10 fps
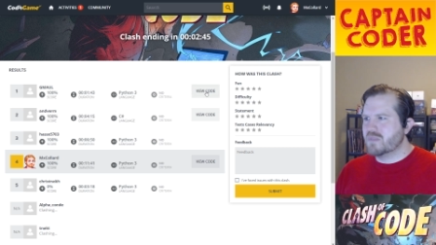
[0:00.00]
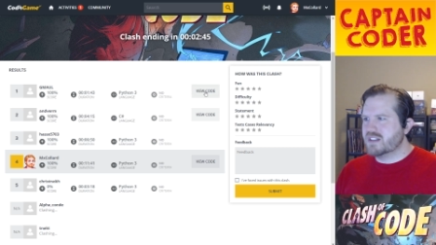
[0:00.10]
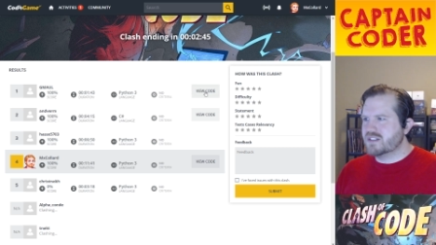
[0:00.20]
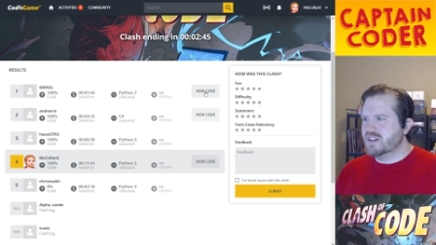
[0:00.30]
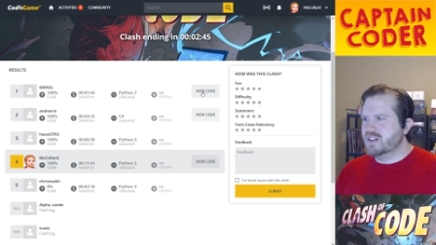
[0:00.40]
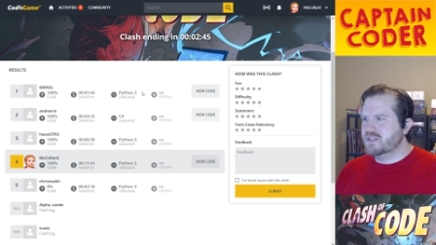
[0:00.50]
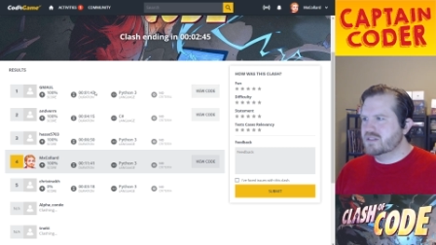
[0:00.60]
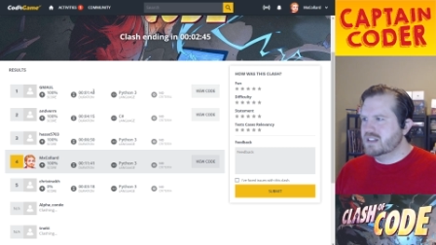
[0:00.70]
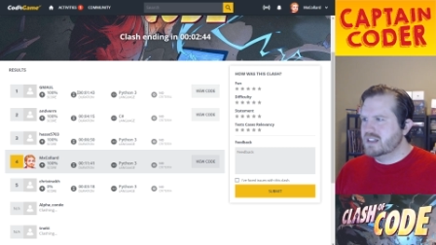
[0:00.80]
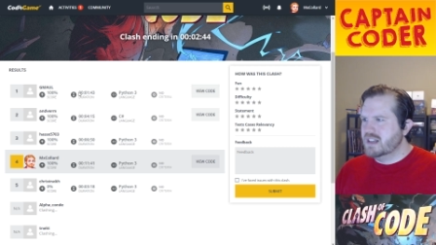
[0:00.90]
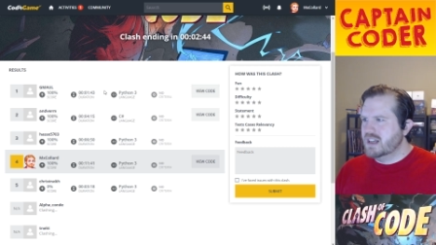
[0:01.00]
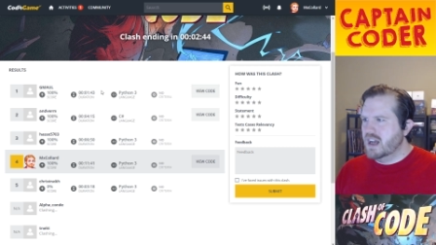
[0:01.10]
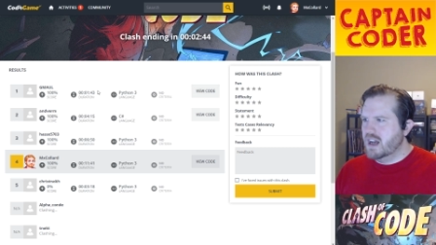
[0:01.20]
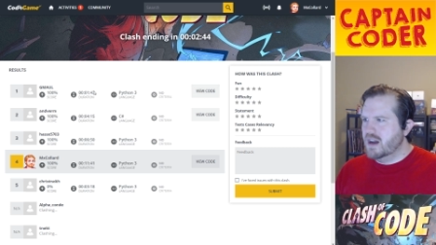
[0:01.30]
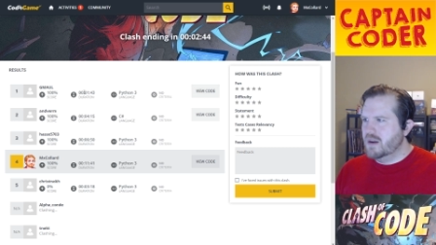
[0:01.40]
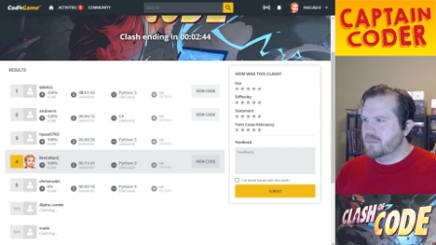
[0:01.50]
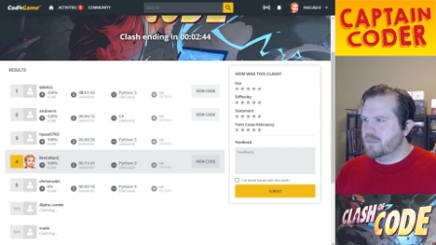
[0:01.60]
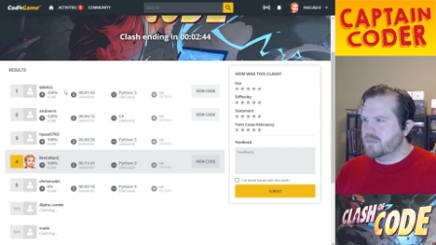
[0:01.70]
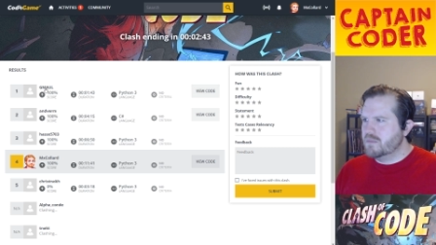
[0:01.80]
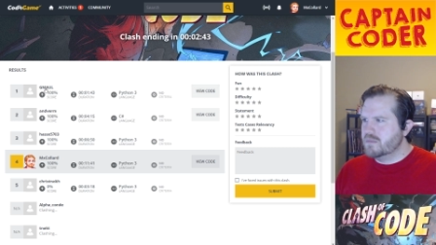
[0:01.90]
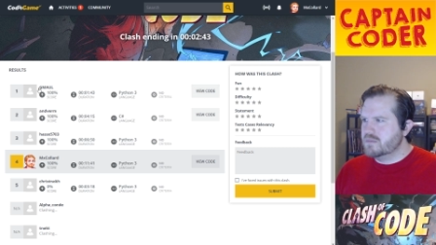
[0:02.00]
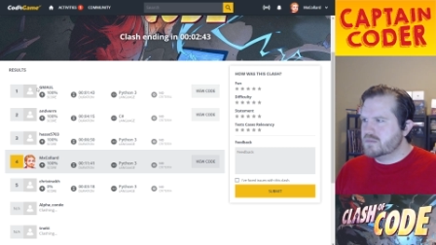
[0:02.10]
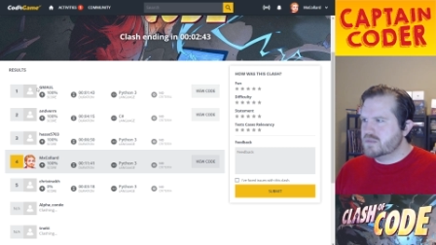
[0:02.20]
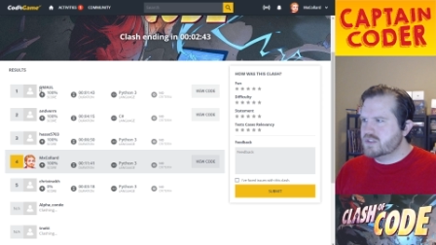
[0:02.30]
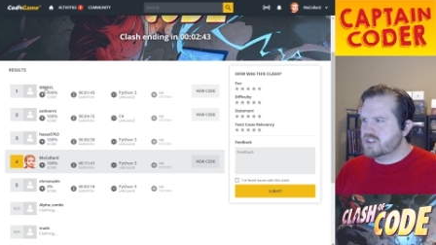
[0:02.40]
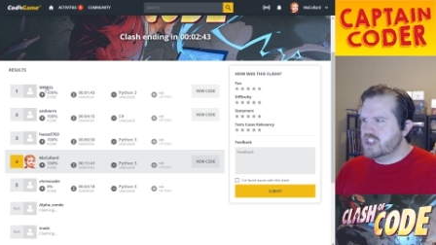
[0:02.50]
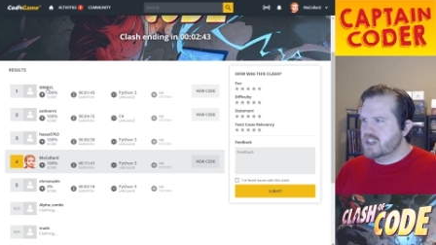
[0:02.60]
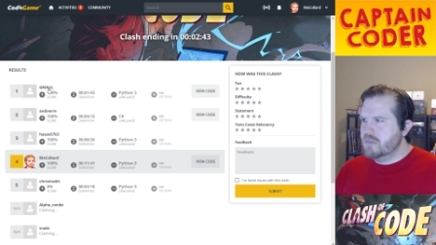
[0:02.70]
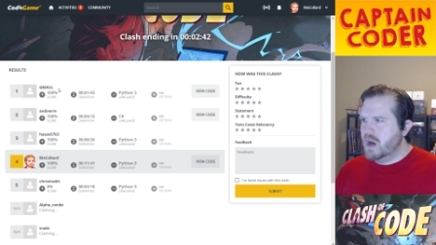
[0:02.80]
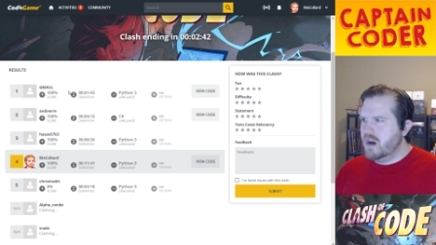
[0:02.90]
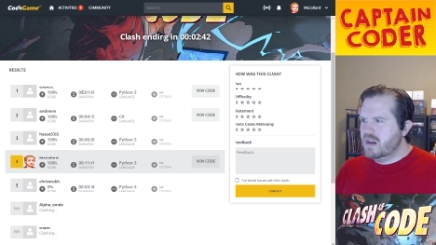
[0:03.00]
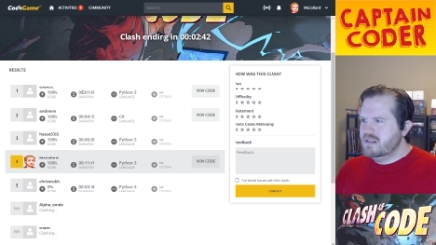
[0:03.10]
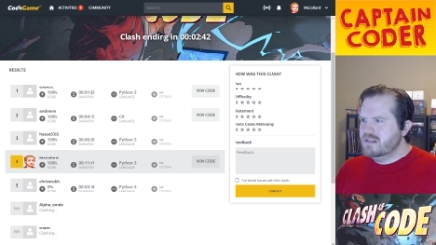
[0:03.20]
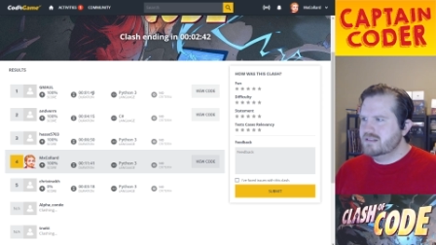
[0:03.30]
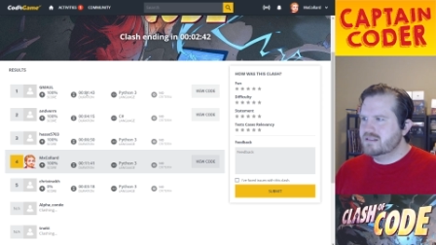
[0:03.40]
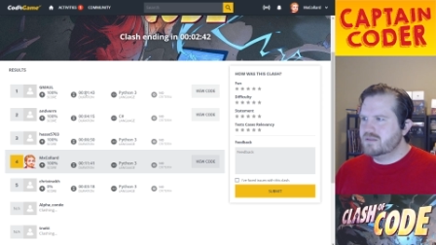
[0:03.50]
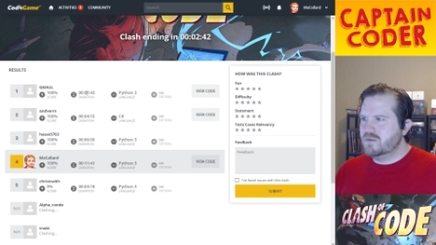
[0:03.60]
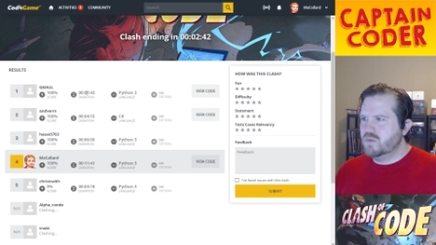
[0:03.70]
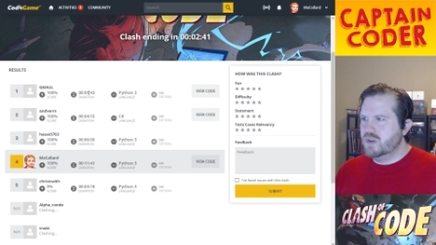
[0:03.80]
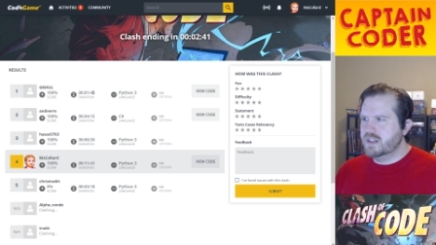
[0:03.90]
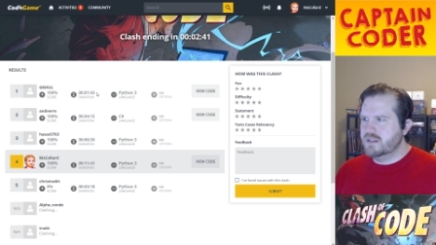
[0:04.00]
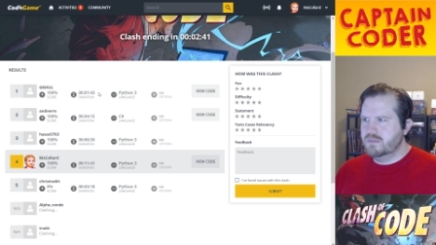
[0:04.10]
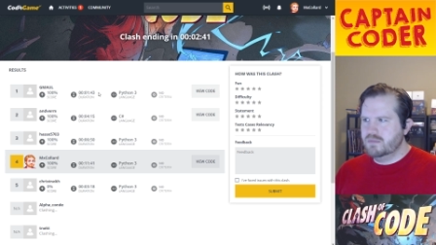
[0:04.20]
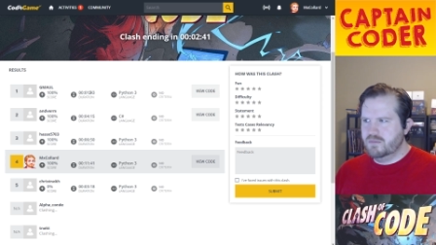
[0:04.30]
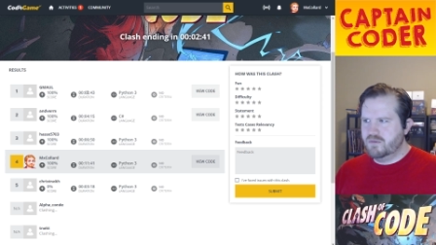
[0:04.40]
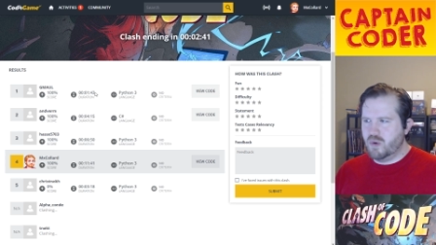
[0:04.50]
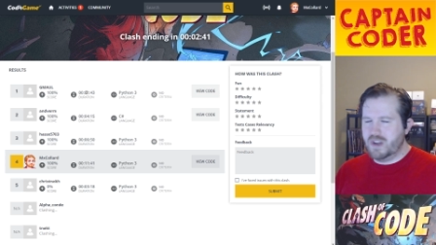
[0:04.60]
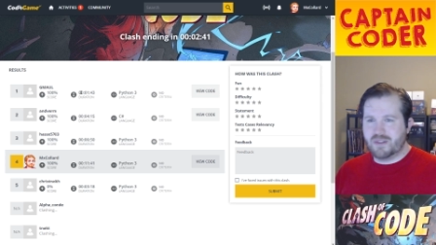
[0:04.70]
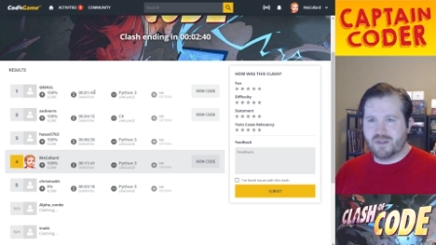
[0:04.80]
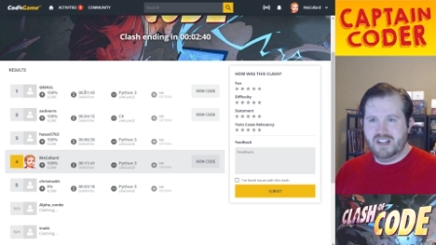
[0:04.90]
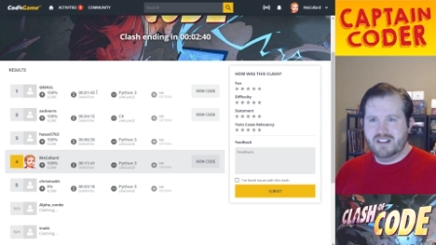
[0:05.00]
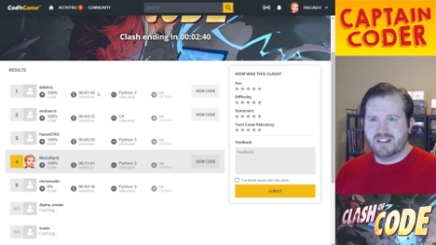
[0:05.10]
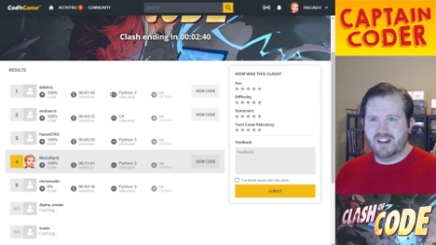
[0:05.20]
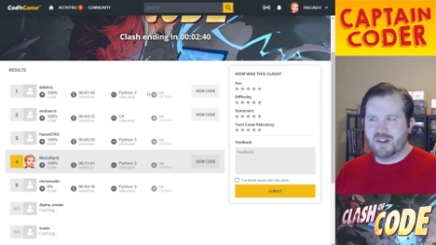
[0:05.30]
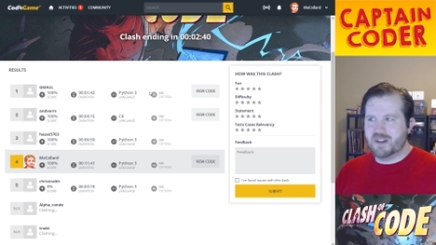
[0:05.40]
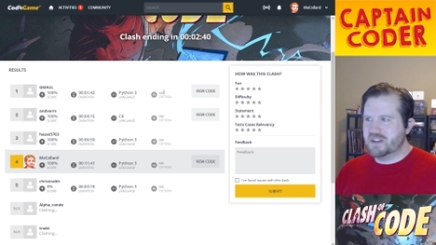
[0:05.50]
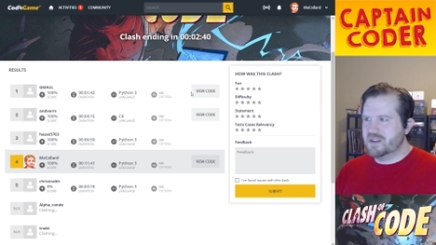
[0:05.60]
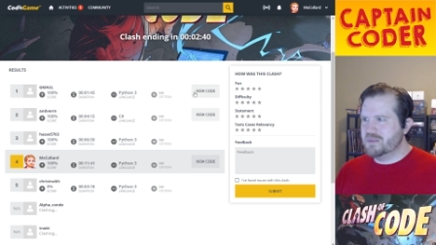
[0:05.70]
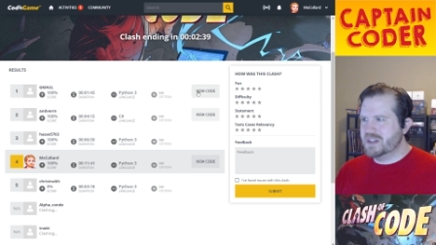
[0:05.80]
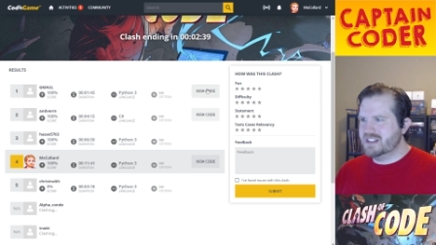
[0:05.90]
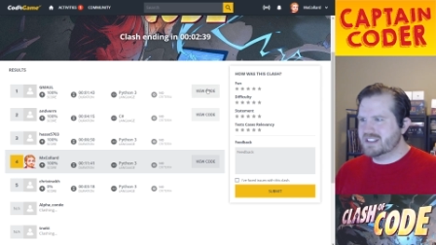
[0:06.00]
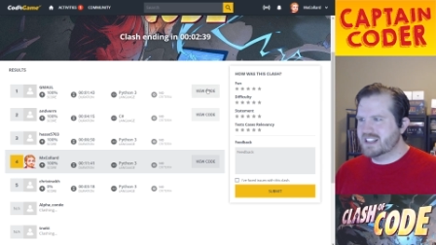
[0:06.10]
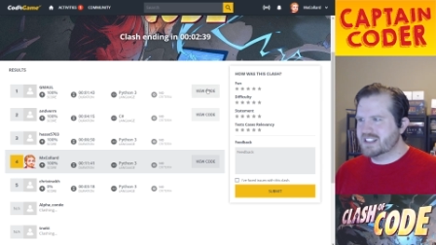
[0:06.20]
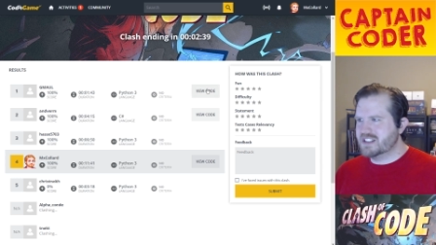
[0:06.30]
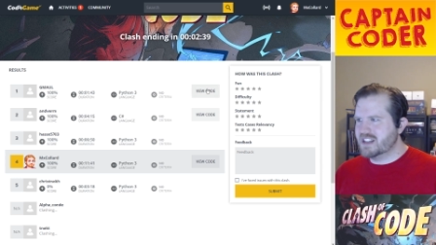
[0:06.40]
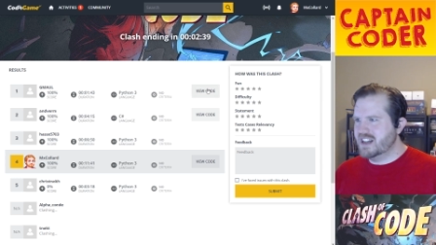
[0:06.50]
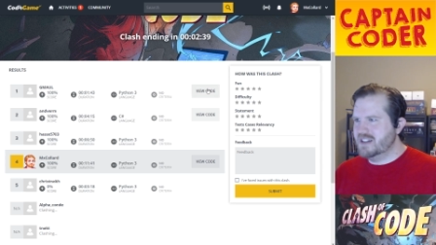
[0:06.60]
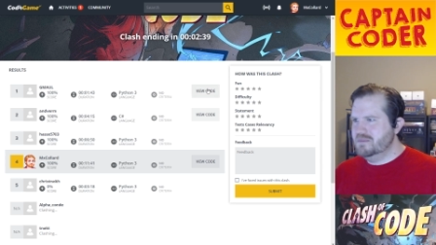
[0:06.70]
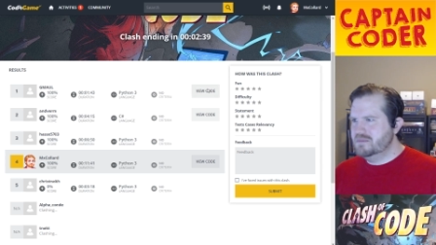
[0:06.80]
So Gmal 143 under 2 minutes. Nice job.